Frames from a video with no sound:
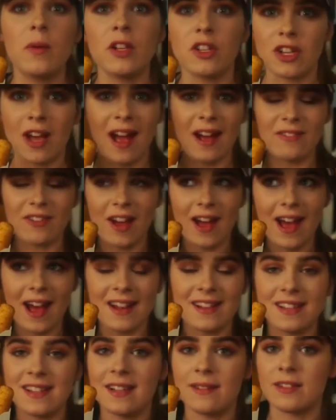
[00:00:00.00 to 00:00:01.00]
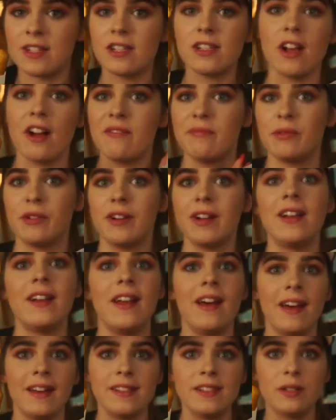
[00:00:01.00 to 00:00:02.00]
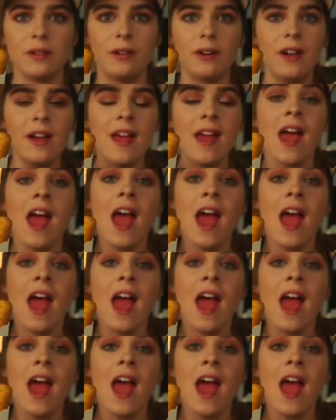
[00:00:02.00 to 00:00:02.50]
which I have not had since I was a sophomore in high school.